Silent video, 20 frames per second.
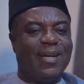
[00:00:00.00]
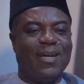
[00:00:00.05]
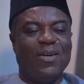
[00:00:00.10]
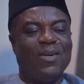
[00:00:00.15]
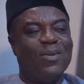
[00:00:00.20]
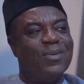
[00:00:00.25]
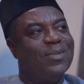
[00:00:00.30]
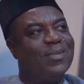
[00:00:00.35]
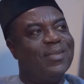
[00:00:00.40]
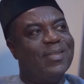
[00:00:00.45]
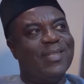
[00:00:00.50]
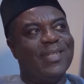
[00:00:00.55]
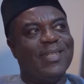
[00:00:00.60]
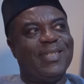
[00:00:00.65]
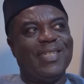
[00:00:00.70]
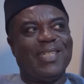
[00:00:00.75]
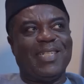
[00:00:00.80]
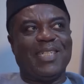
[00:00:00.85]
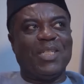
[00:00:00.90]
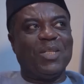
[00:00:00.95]
Oh,
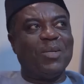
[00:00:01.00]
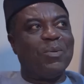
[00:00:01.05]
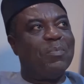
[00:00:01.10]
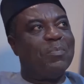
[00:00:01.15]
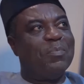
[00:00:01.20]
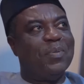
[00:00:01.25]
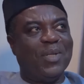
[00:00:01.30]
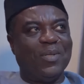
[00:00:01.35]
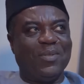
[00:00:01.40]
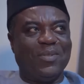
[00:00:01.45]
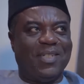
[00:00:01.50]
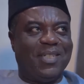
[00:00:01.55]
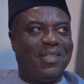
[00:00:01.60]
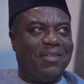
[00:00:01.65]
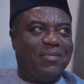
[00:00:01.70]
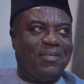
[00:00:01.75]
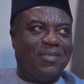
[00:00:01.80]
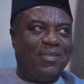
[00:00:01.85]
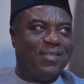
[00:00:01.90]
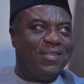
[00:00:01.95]
this is so
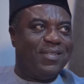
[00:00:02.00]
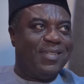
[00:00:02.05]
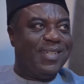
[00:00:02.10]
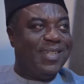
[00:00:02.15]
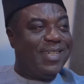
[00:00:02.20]
beautiful.